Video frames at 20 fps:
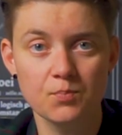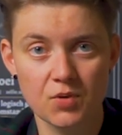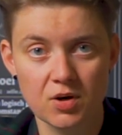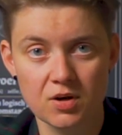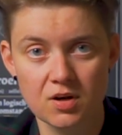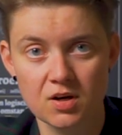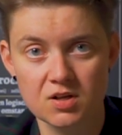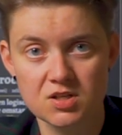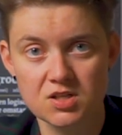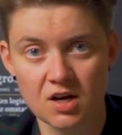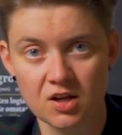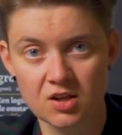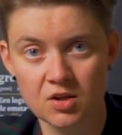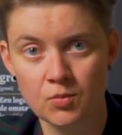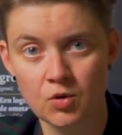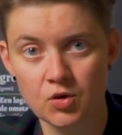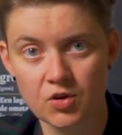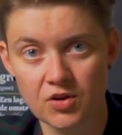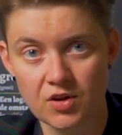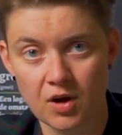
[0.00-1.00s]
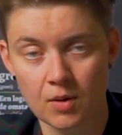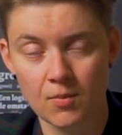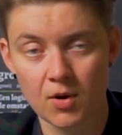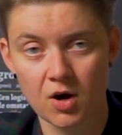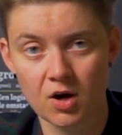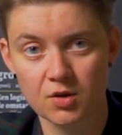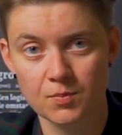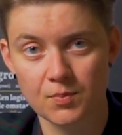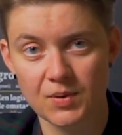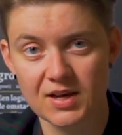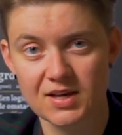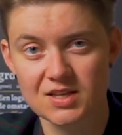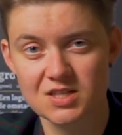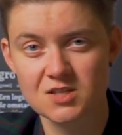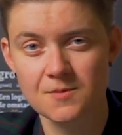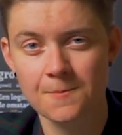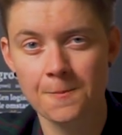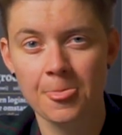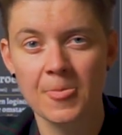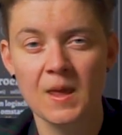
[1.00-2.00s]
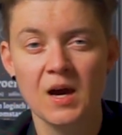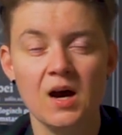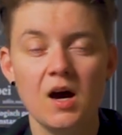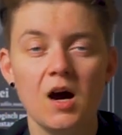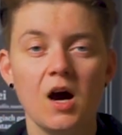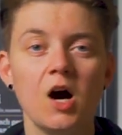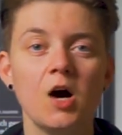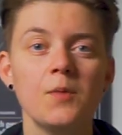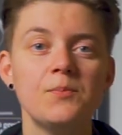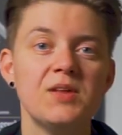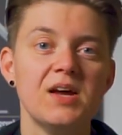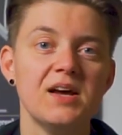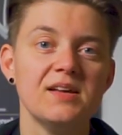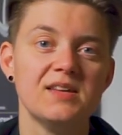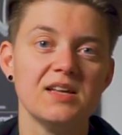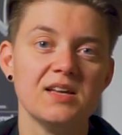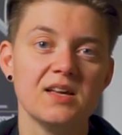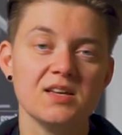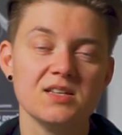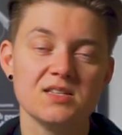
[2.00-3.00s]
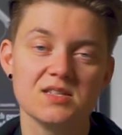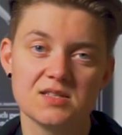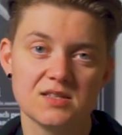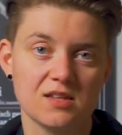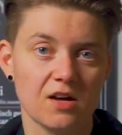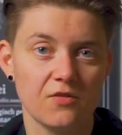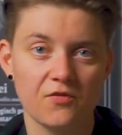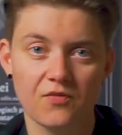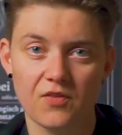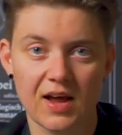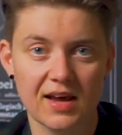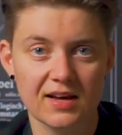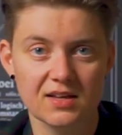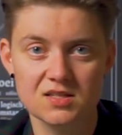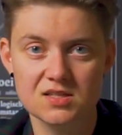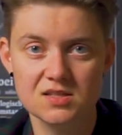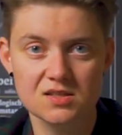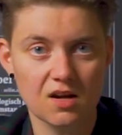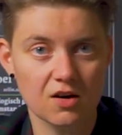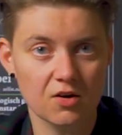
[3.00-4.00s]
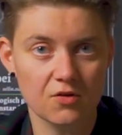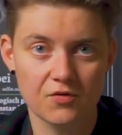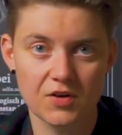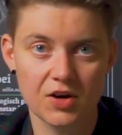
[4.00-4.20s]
products on the Bol.com marketplace, updating stuff like stock